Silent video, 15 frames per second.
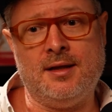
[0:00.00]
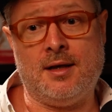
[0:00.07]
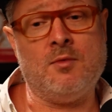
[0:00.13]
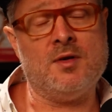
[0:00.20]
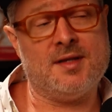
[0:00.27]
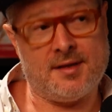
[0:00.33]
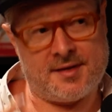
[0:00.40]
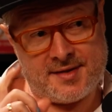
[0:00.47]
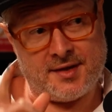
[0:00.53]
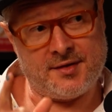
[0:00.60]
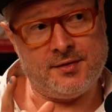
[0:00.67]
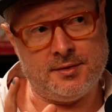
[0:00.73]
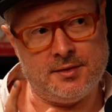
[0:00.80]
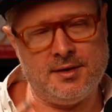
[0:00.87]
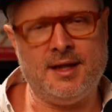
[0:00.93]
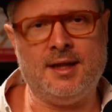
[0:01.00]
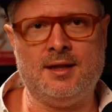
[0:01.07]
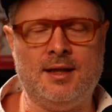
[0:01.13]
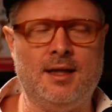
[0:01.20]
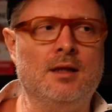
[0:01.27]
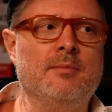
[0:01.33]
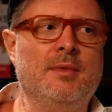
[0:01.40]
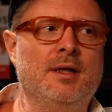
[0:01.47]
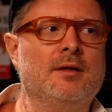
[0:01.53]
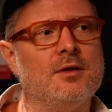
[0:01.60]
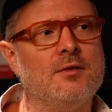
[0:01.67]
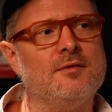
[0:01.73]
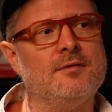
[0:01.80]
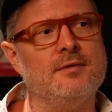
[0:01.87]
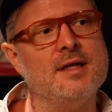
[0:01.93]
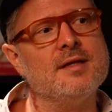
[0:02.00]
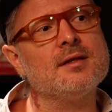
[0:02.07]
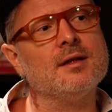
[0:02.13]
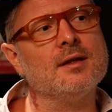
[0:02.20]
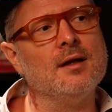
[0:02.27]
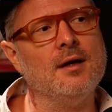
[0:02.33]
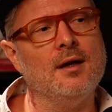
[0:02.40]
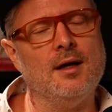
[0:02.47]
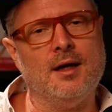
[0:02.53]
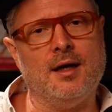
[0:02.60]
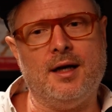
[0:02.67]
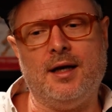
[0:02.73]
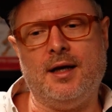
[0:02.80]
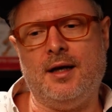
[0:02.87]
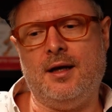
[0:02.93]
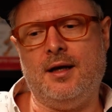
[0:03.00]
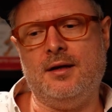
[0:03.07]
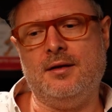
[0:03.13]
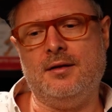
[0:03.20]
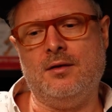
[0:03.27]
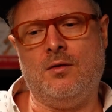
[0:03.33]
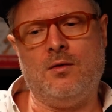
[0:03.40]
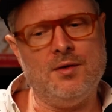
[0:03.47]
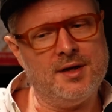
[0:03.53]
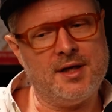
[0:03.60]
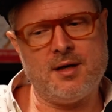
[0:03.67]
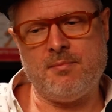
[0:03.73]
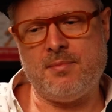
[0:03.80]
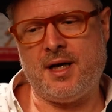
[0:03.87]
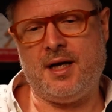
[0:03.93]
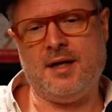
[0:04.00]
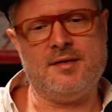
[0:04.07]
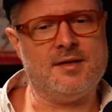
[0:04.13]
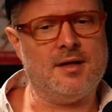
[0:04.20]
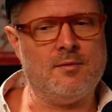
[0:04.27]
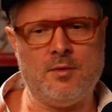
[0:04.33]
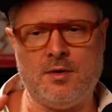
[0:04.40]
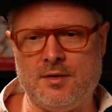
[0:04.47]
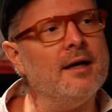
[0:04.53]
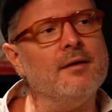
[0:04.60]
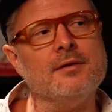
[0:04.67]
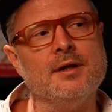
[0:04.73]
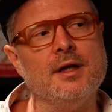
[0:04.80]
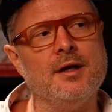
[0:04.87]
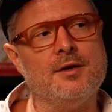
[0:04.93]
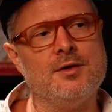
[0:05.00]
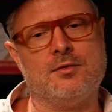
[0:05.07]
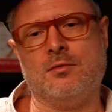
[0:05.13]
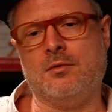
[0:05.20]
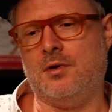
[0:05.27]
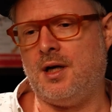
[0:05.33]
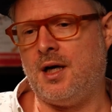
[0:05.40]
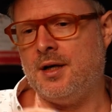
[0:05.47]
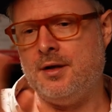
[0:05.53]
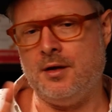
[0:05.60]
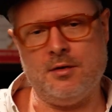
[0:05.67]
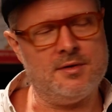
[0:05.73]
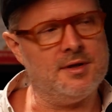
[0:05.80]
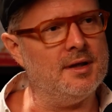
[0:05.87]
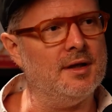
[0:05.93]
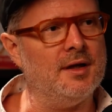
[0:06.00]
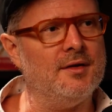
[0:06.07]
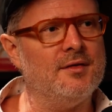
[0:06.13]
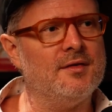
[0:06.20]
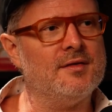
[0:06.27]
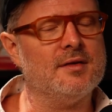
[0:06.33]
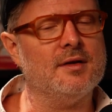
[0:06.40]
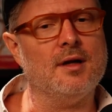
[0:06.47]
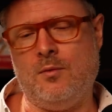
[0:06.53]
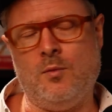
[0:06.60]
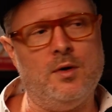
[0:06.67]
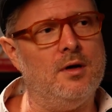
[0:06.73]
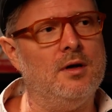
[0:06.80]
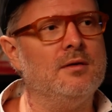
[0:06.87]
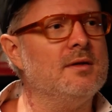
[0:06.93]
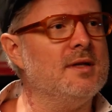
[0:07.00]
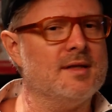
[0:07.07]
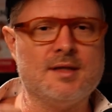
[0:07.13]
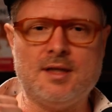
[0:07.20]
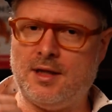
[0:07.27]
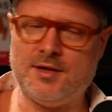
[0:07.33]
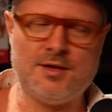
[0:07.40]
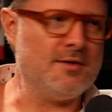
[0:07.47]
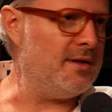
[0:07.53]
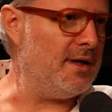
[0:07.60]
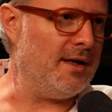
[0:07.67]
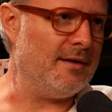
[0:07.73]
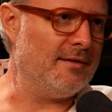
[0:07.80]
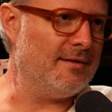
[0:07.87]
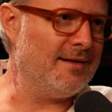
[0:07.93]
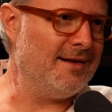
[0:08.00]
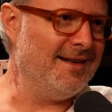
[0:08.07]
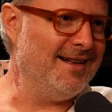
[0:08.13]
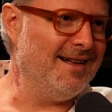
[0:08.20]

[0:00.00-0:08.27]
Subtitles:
that was successful had an element of risk. And all the campaigns that were average or unnoticed were discussed to death,